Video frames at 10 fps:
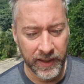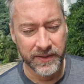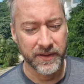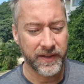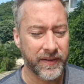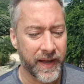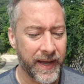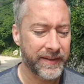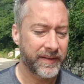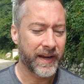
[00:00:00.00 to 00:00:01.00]
So did
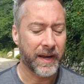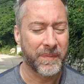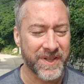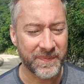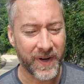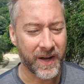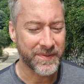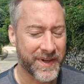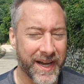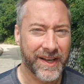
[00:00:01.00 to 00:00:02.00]
that, then I had business
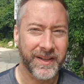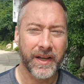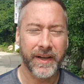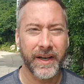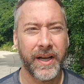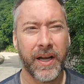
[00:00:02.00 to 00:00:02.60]
problems, drank a lot.